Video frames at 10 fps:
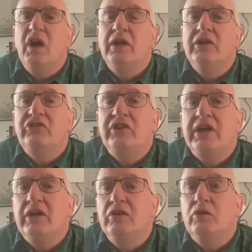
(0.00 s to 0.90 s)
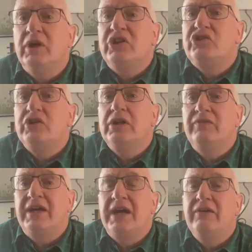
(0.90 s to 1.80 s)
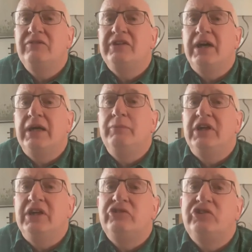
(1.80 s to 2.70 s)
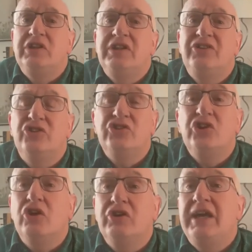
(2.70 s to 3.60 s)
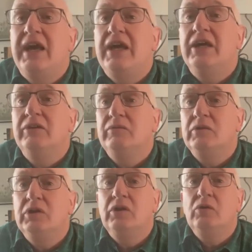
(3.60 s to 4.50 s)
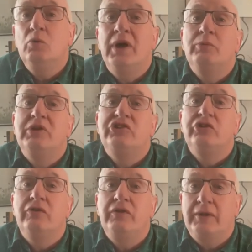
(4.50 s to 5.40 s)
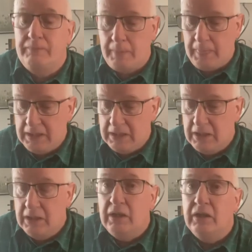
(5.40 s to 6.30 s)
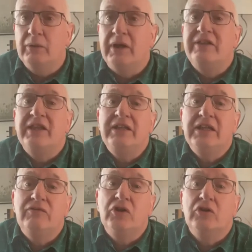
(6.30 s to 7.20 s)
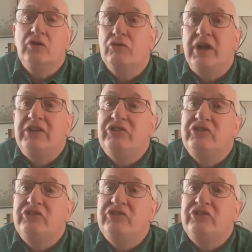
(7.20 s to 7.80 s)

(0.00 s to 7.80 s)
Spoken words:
And the second question, if I have time, is, does God care when we suffer? Now, I think they've got great